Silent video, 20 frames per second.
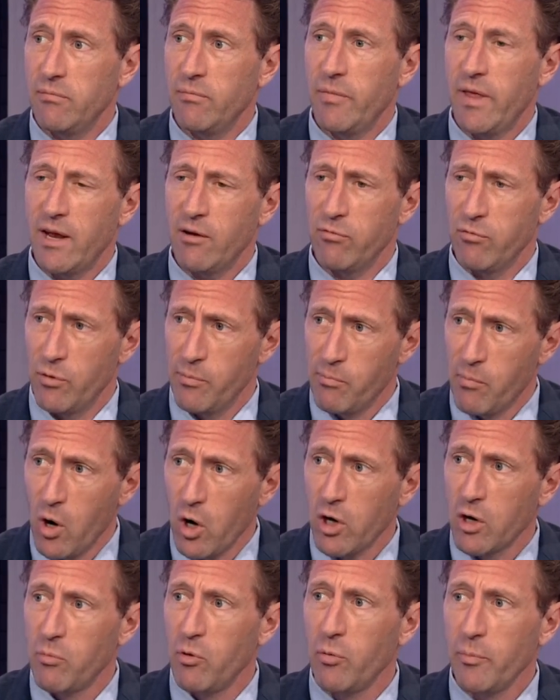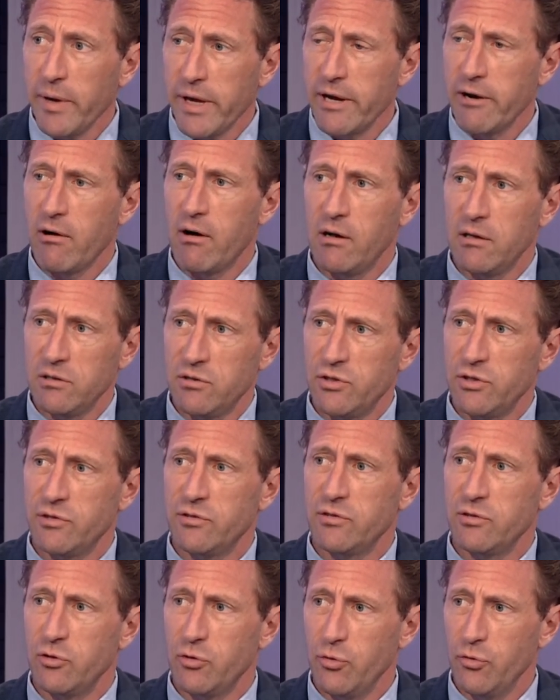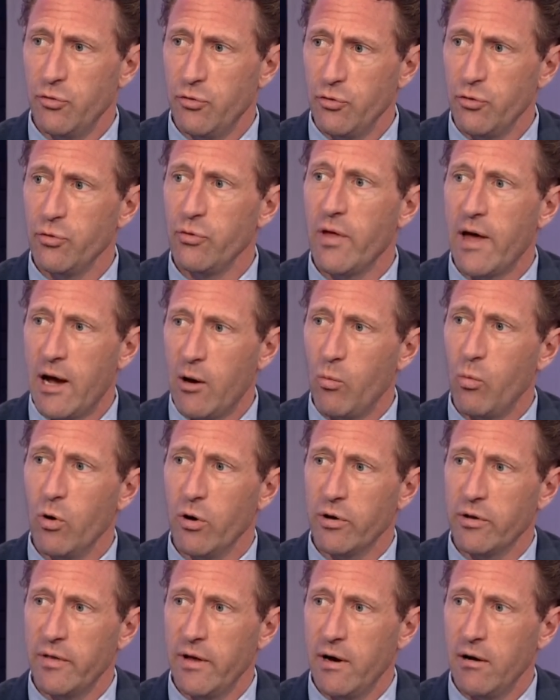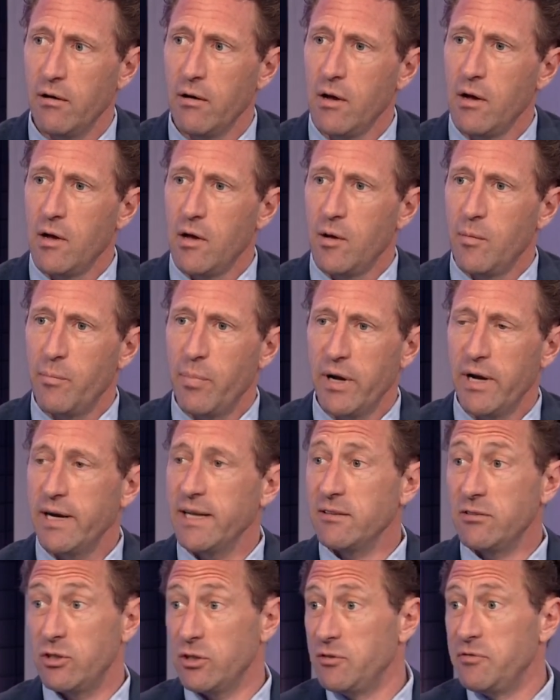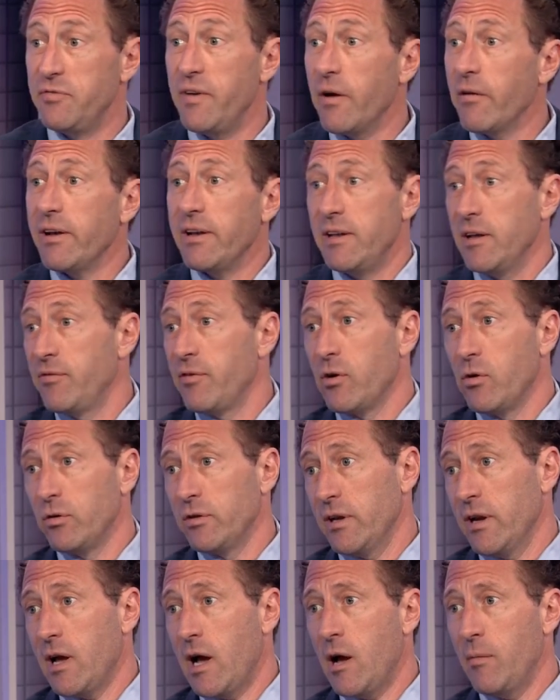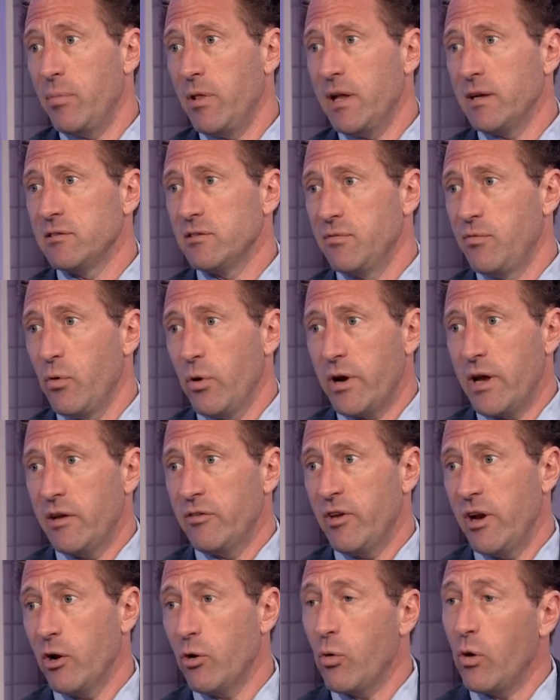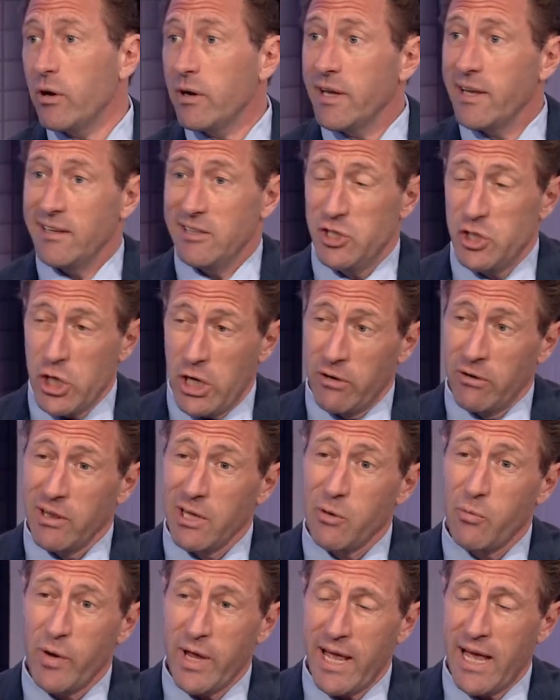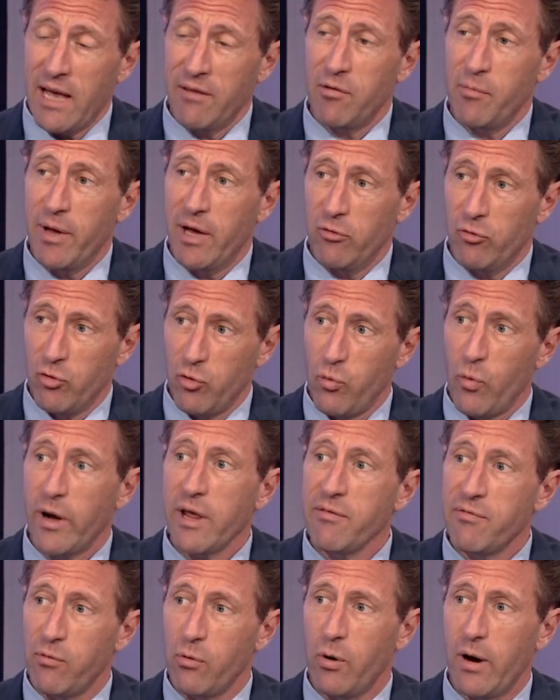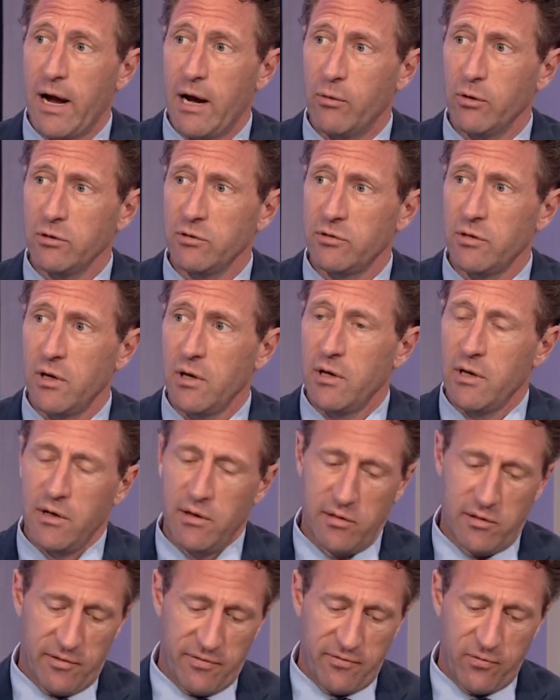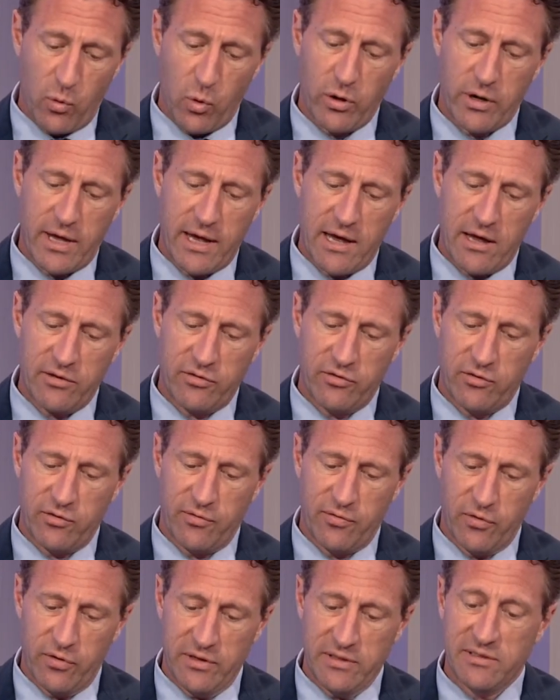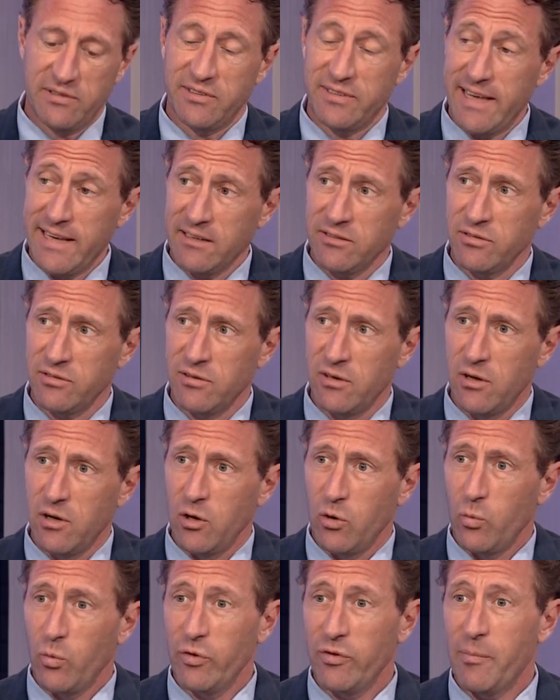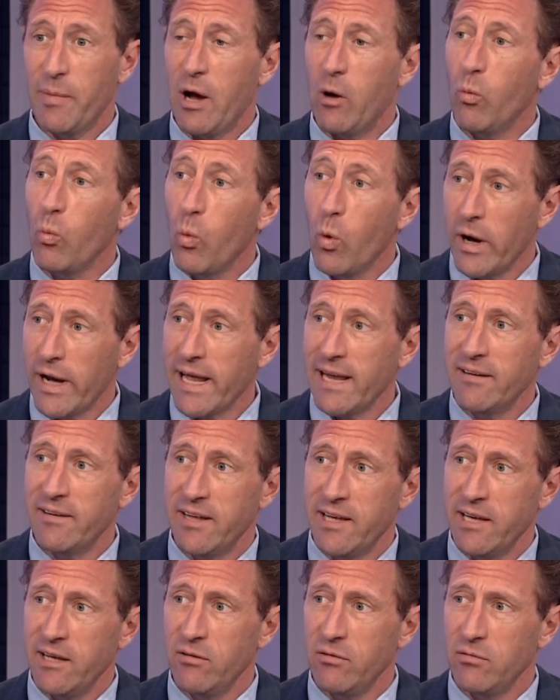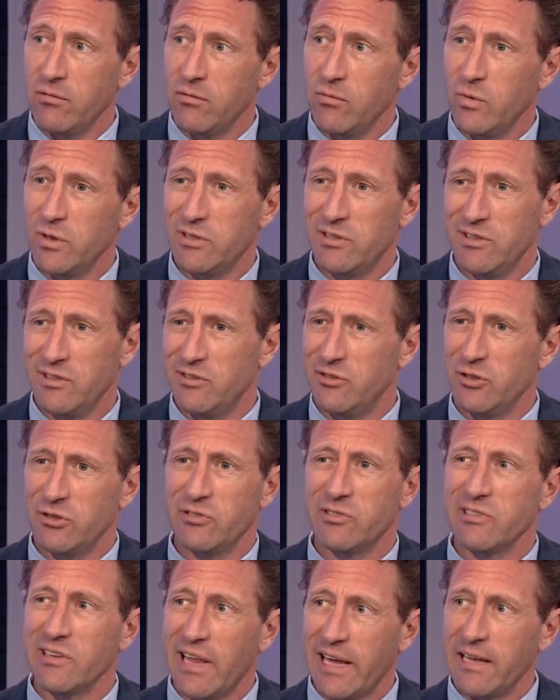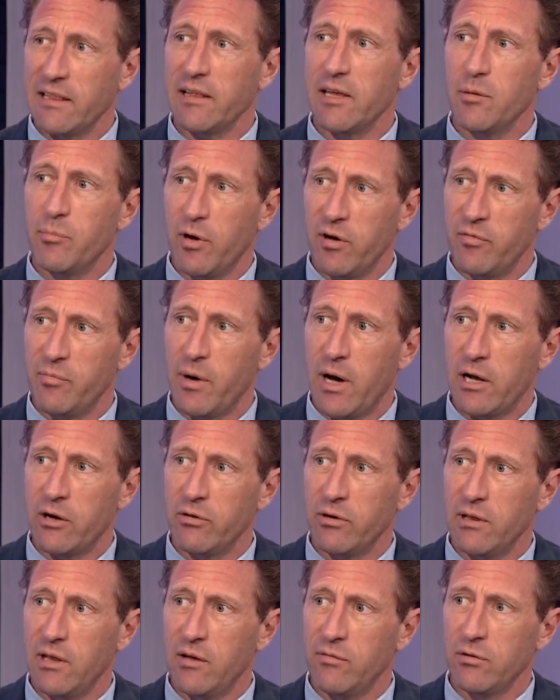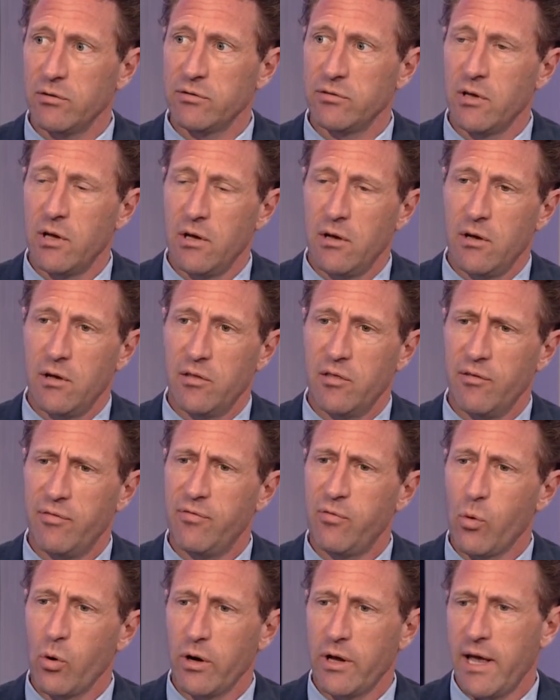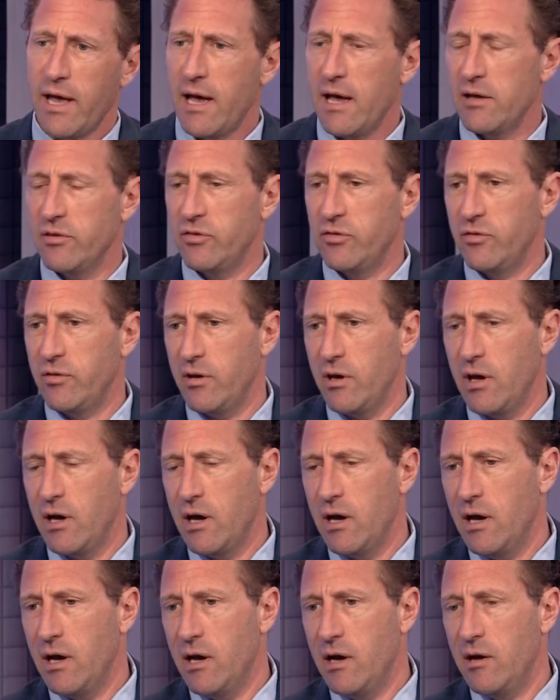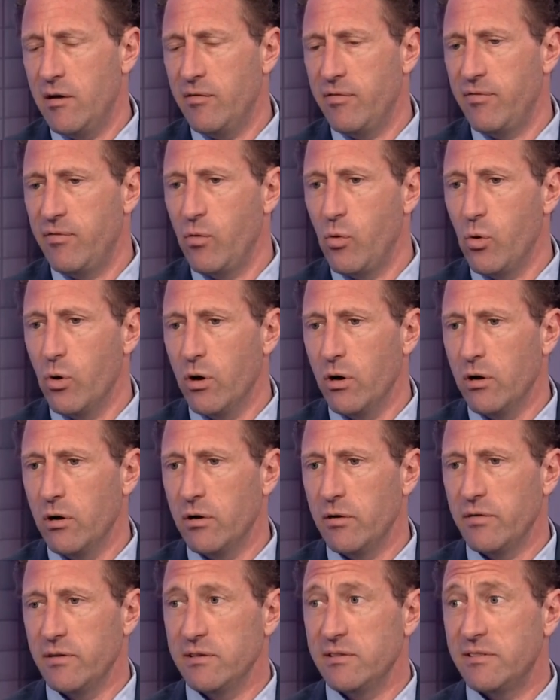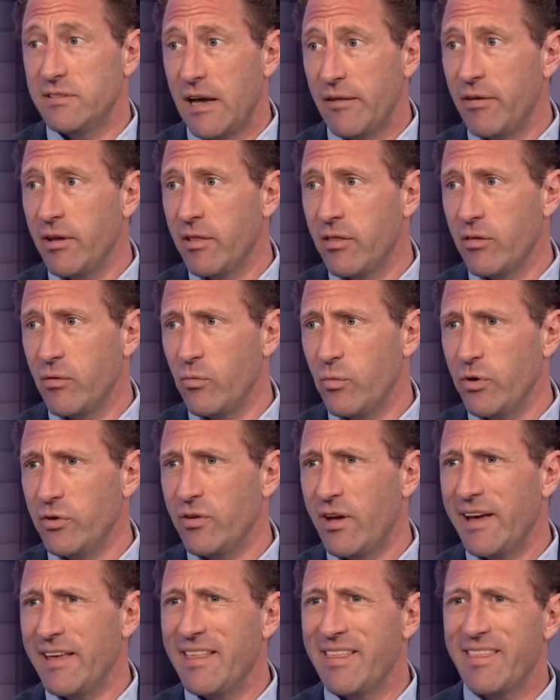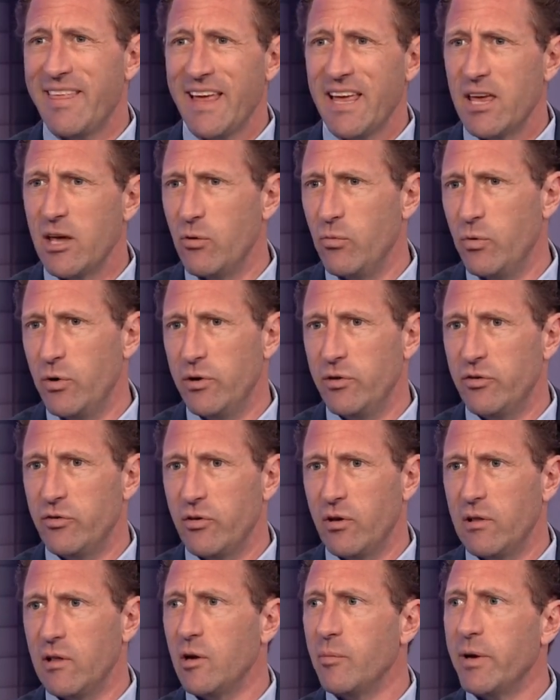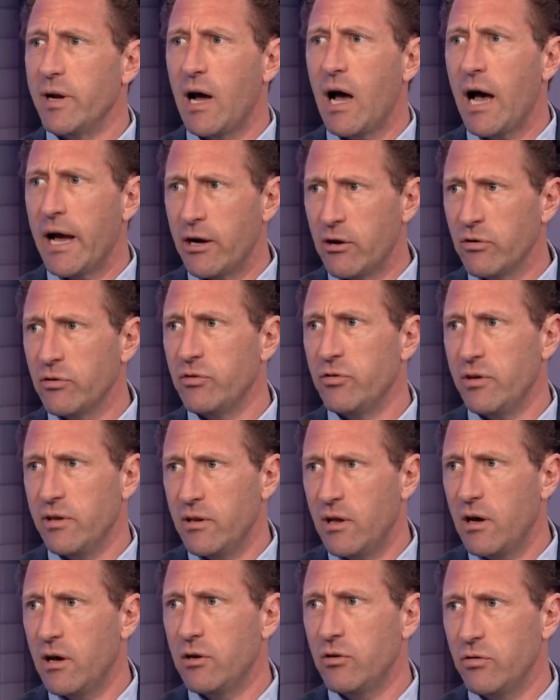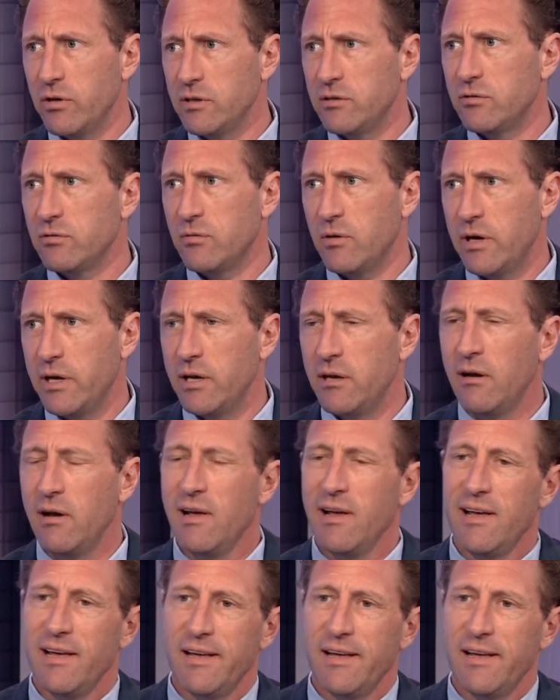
Mm-hmm. They have remarkable meteorologists who do that work there but it is just very difficult and complex to forecast air quality. Generally, we have about 24 hours. Mm-hmm. The forecast for the 6 was about 118, which is just slightly above moderate levels. The forecast uh, for the 7th was, I think it was a little bit higher in the yeah. hundreds, right?